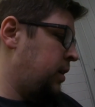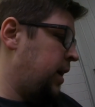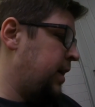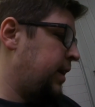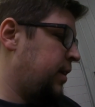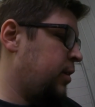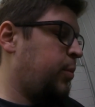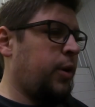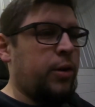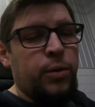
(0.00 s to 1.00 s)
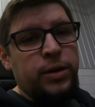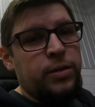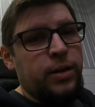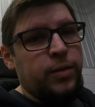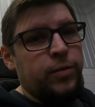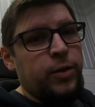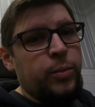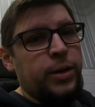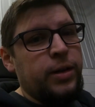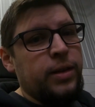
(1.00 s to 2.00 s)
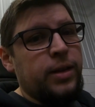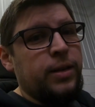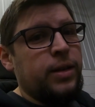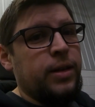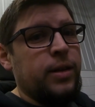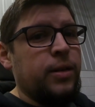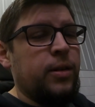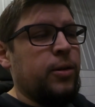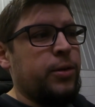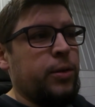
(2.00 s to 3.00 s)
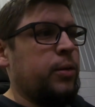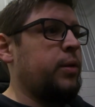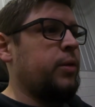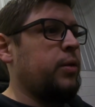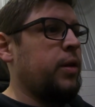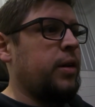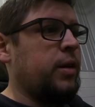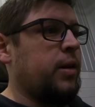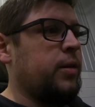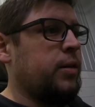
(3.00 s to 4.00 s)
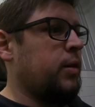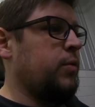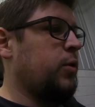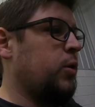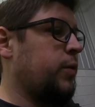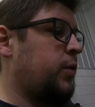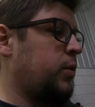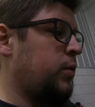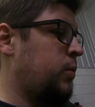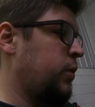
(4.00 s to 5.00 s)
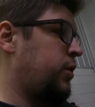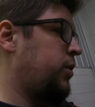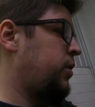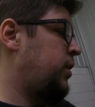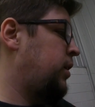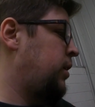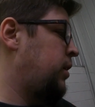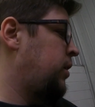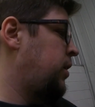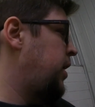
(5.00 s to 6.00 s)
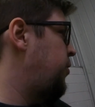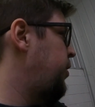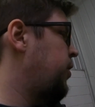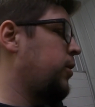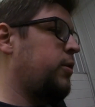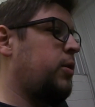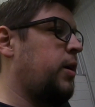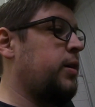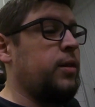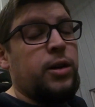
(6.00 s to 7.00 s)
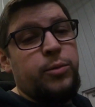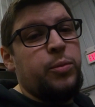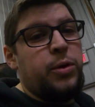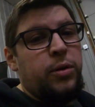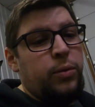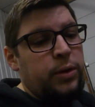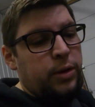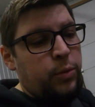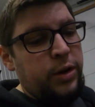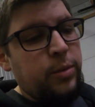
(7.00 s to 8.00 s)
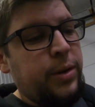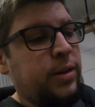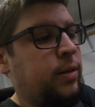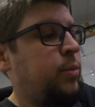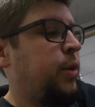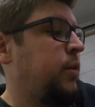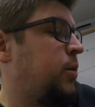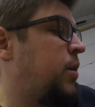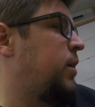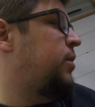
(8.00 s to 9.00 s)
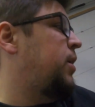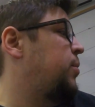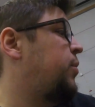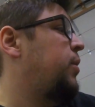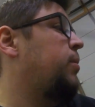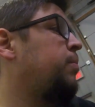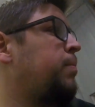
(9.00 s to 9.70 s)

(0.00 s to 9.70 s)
I had to get it done pretty quick so I didn't film anything, and also there was a lot of cussing involved, which everything on this car actually comes apart really well because it's been garage kept for